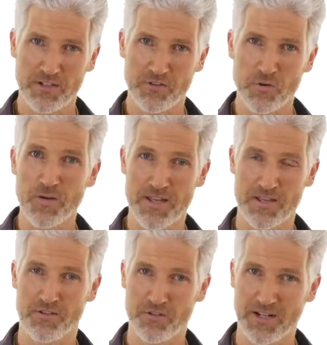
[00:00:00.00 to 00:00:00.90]
do
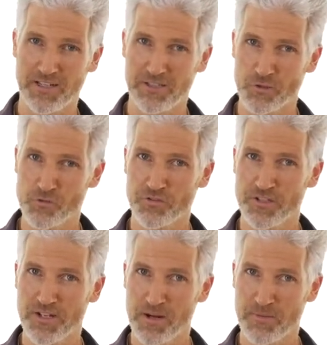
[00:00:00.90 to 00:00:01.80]
is you gotta
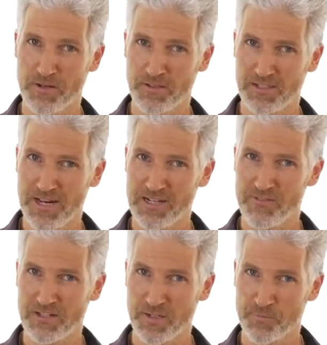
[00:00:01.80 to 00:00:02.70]
loosen up. And a lot of
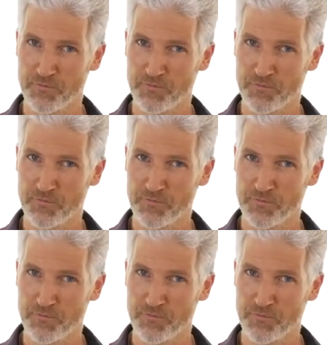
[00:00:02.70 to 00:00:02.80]
it comes